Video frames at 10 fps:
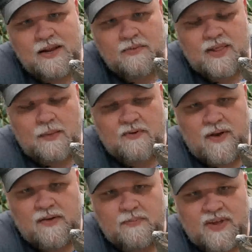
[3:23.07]
let him climb
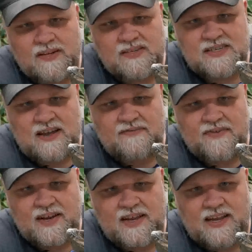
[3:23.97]
around a bit and stuff.
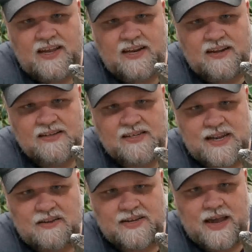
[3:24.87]
And he does
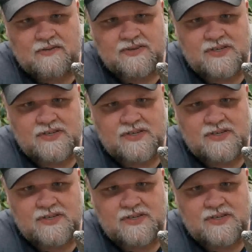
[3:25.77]
settle down.